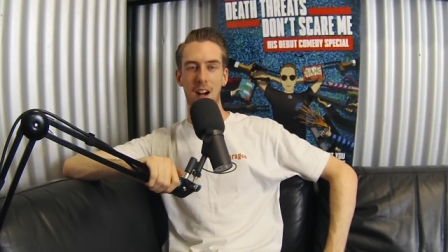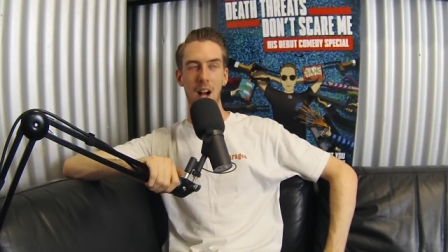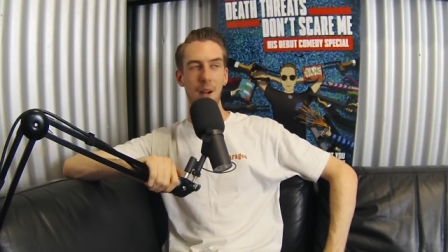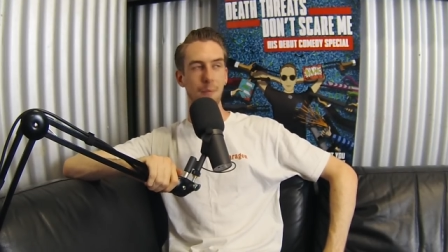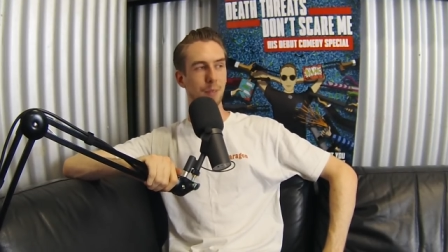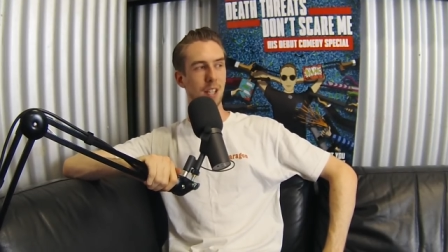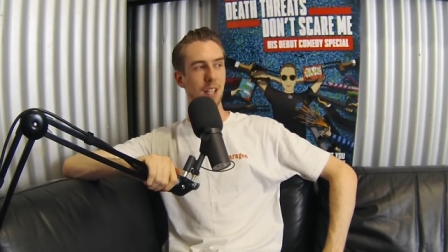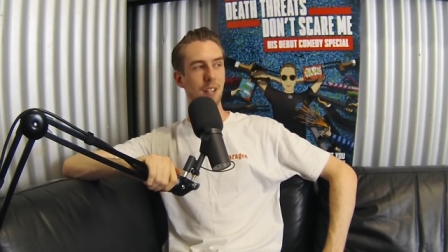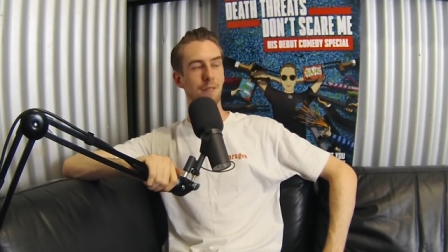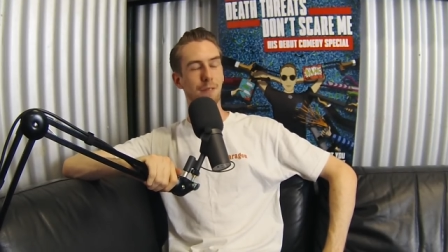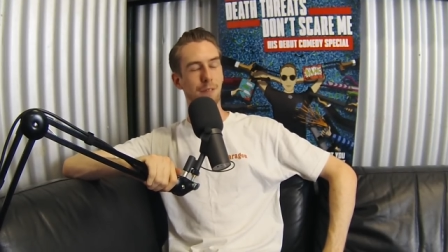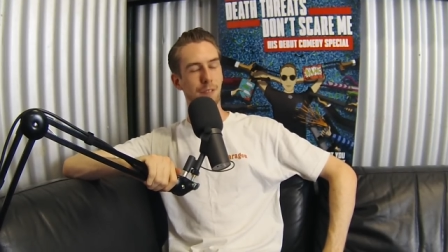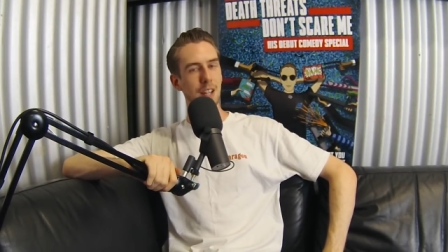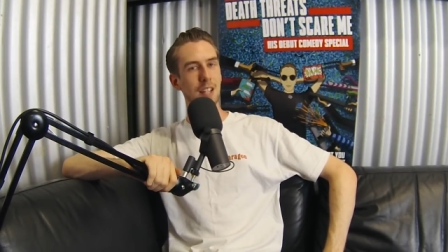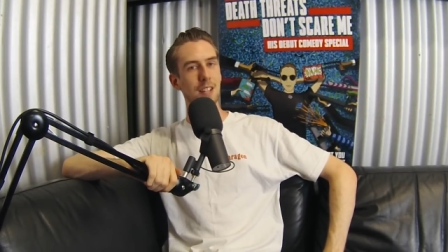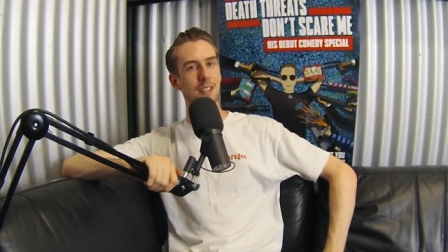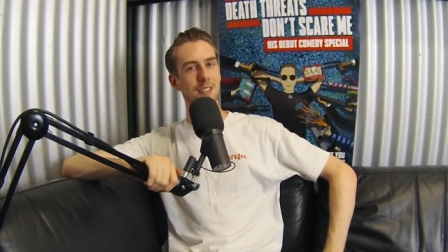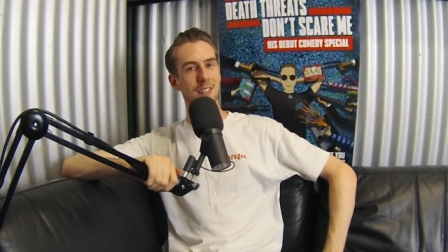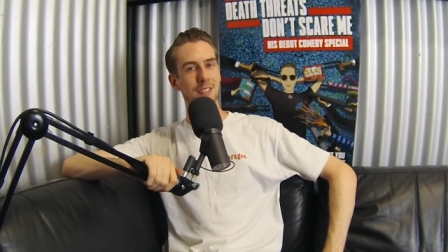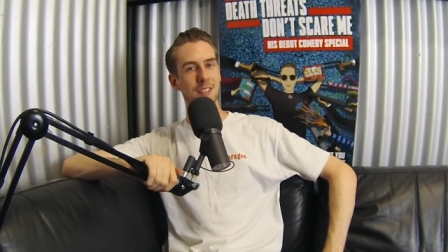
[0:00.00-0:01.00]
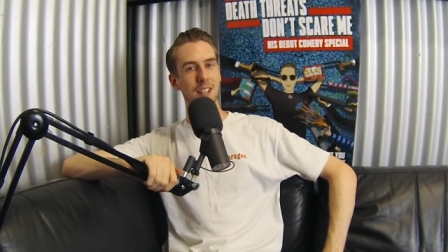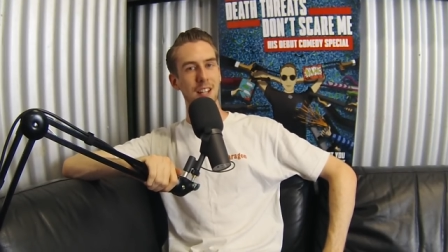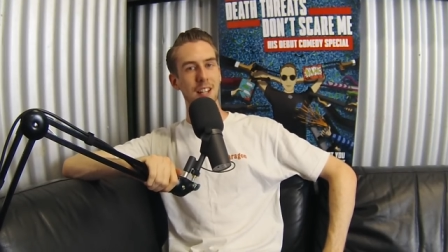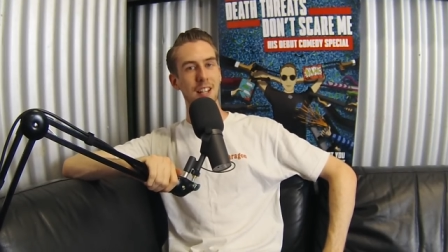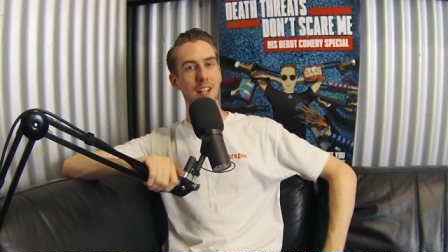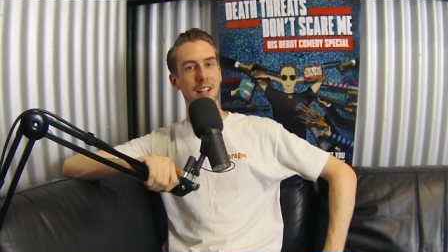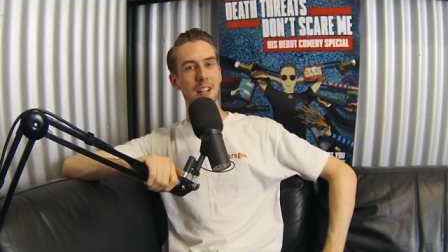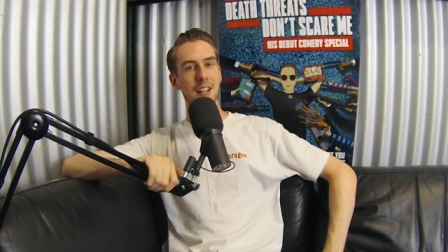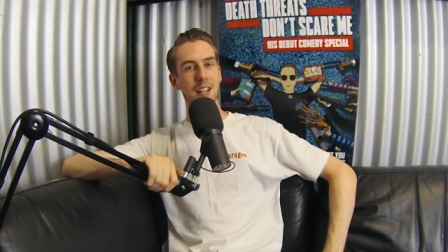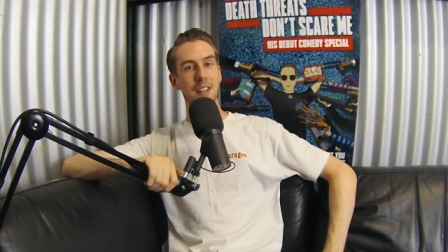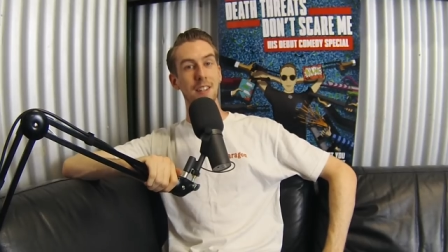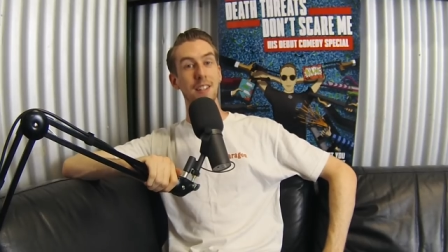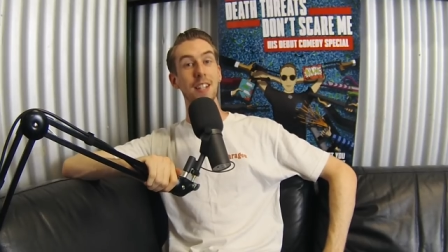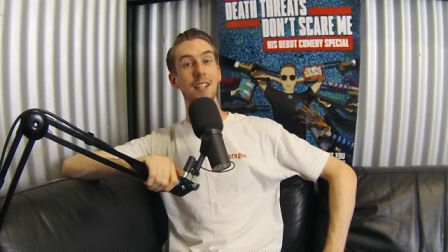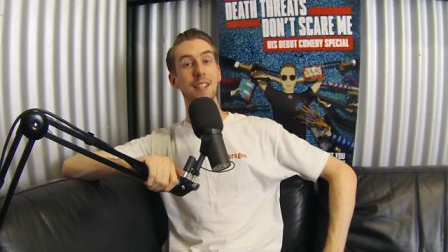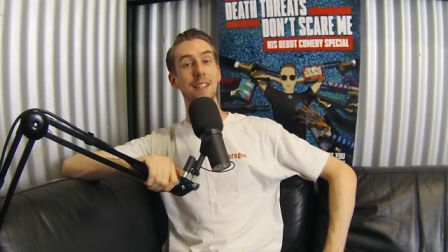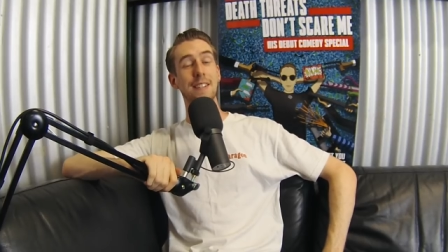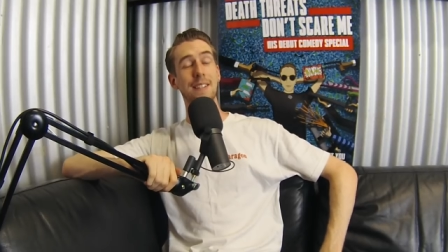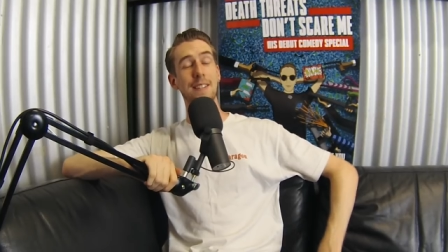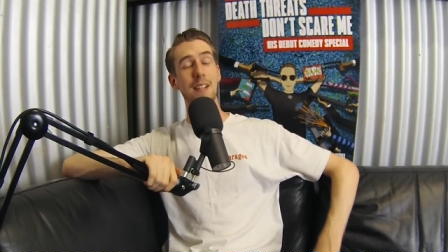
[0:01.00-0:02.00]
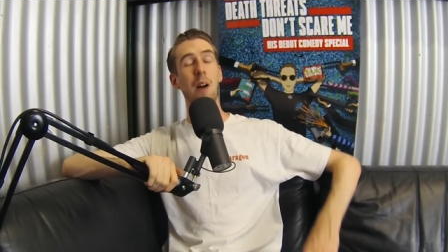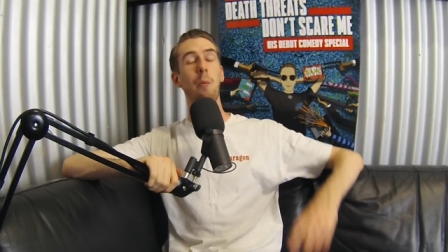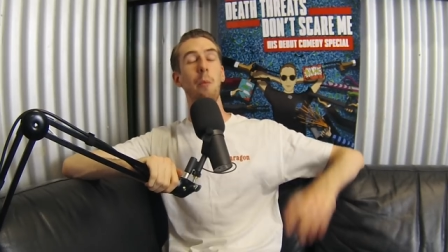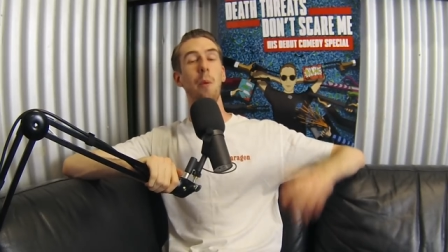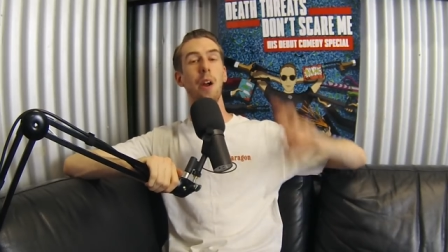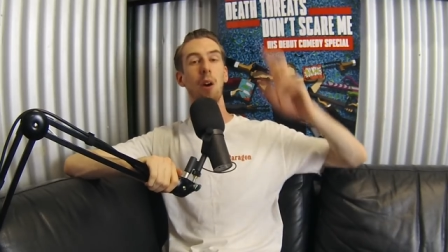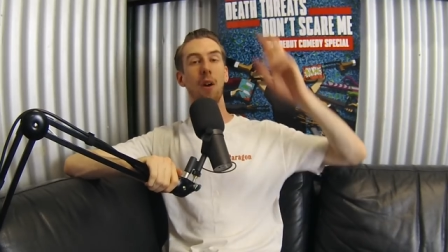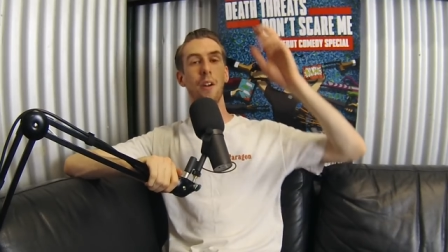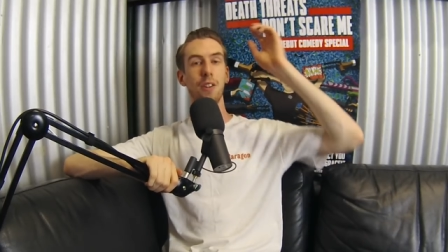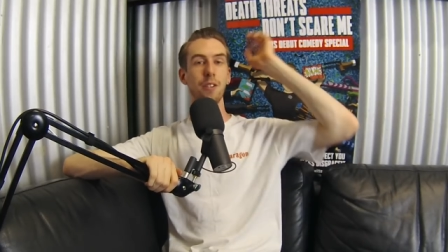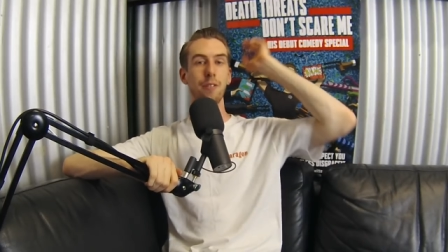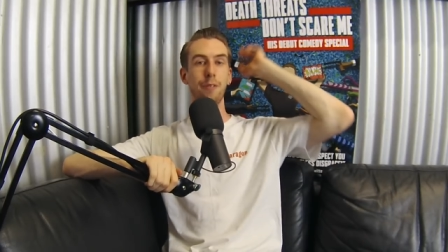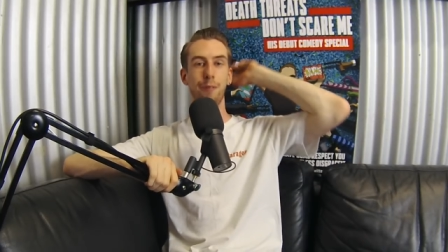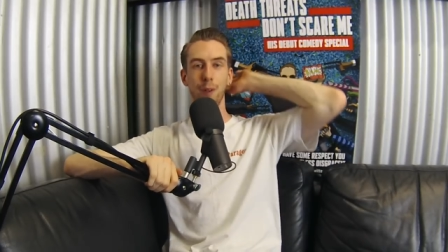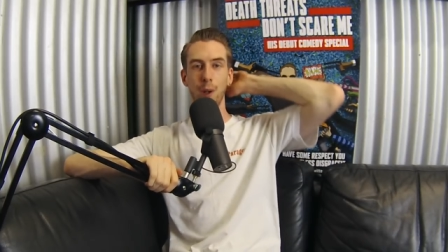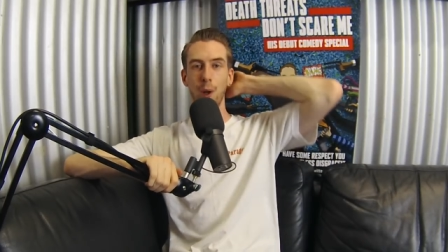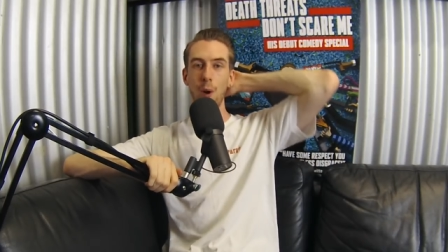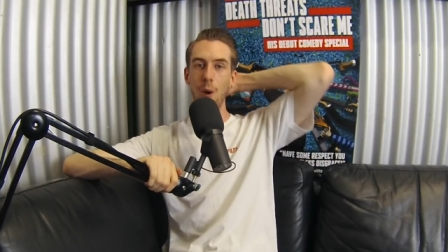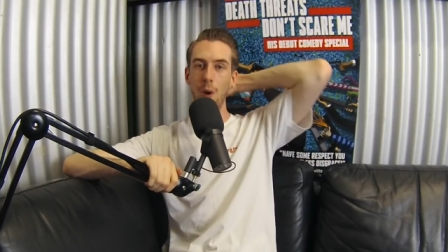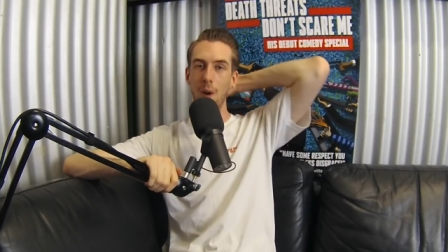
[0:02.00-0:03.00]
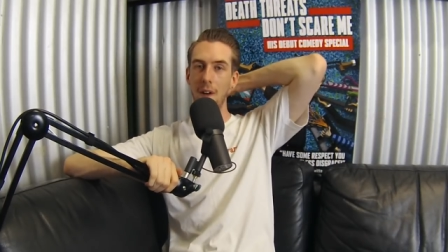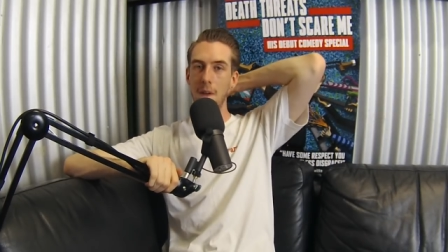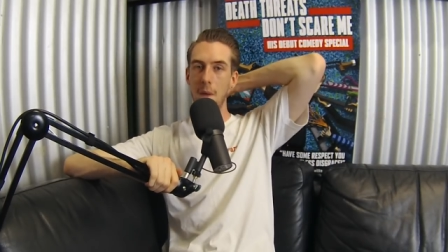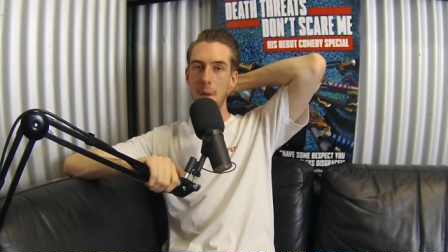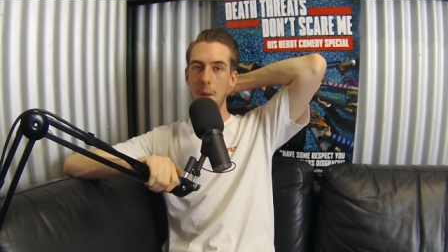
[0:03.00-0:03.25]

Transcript: I'm convinced that it's somewhere on the floor.